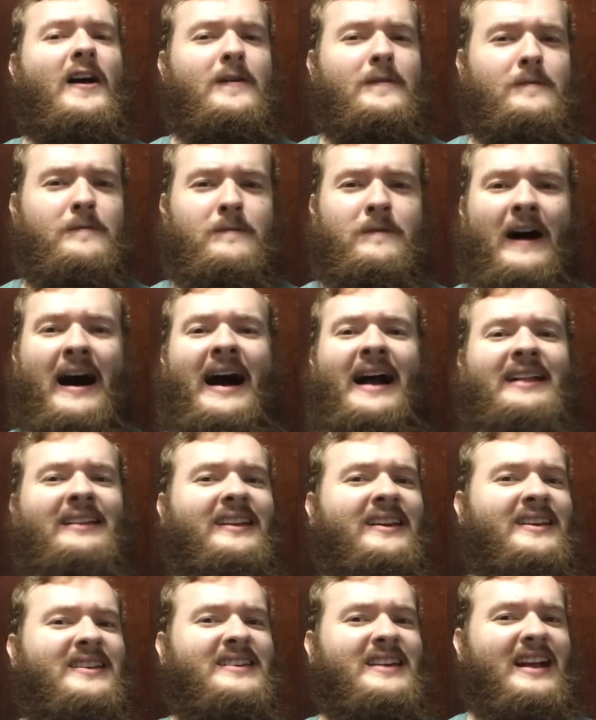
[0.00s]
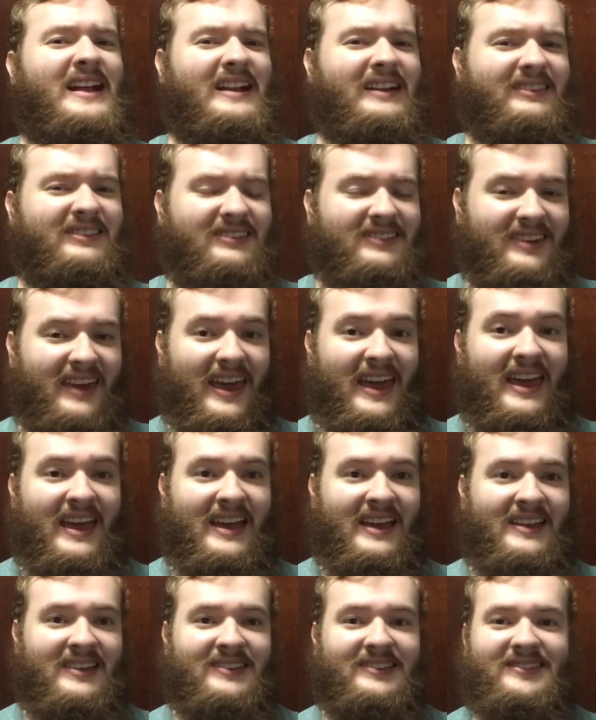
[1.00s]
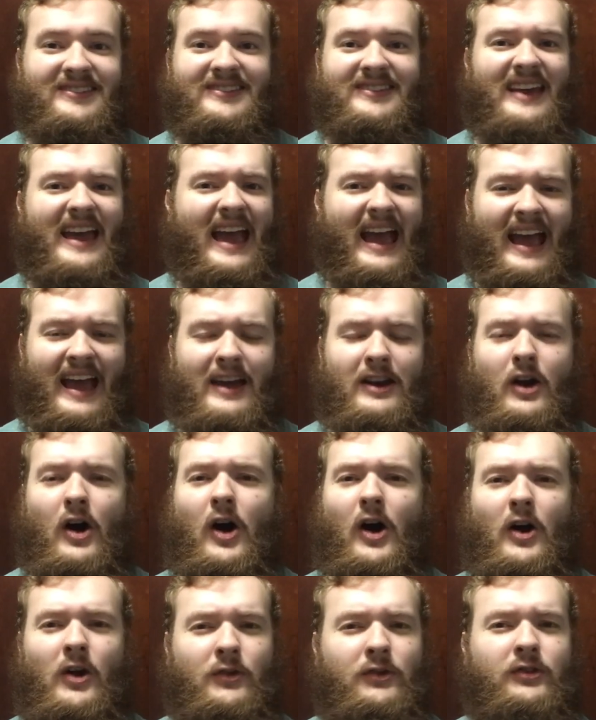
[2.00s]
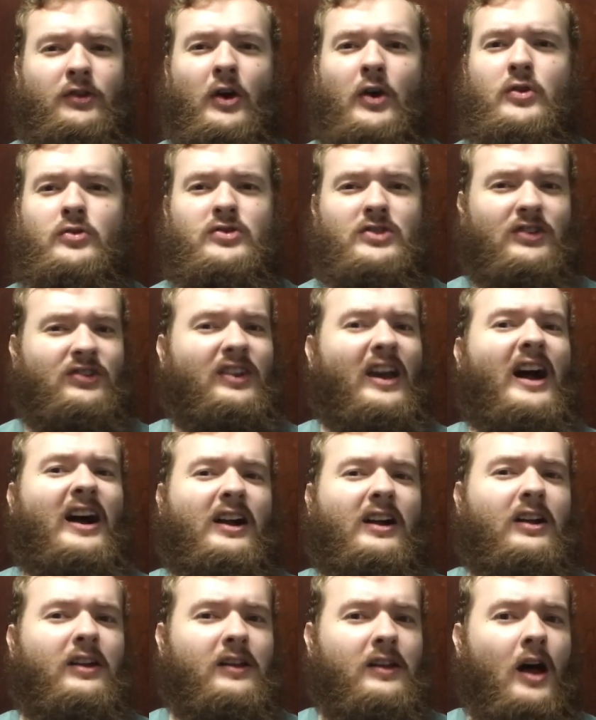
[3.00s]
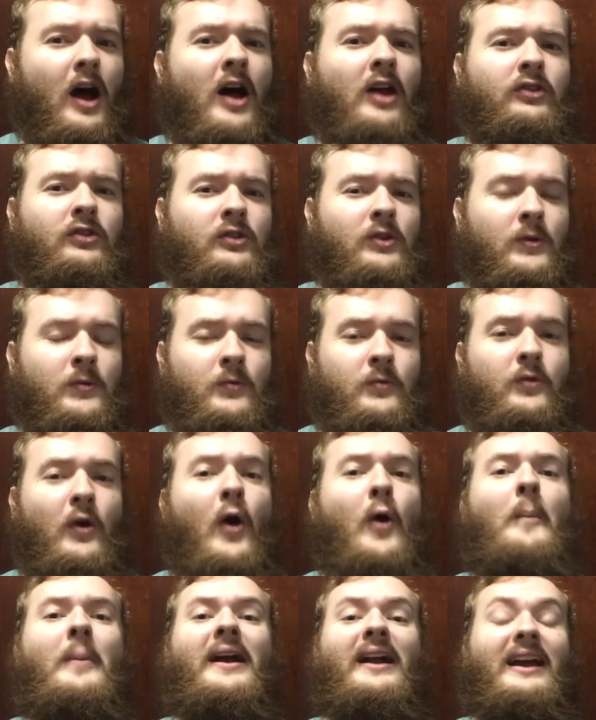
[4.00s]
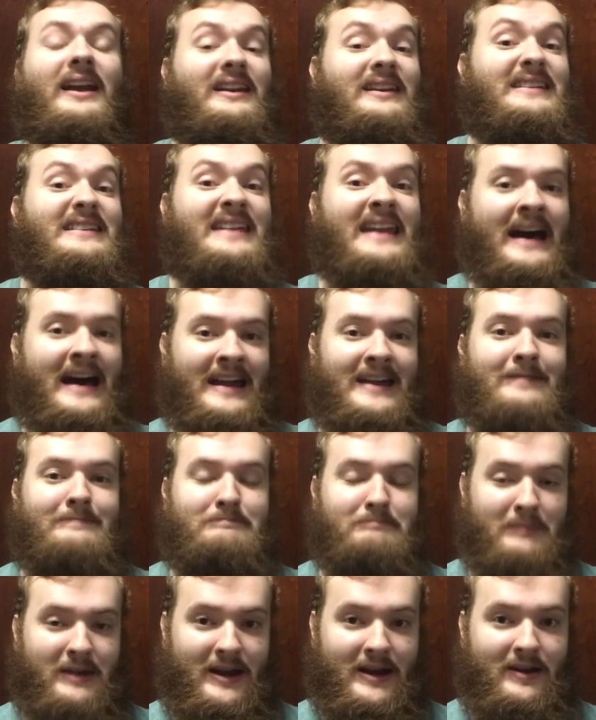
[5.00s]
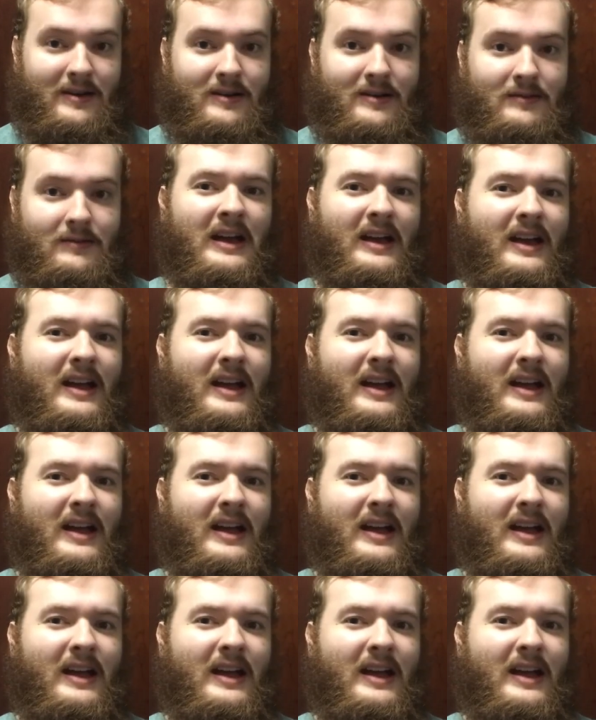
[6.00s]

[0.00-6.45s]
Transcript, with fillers: violent, tense, and also just a claustrophobic nightmare.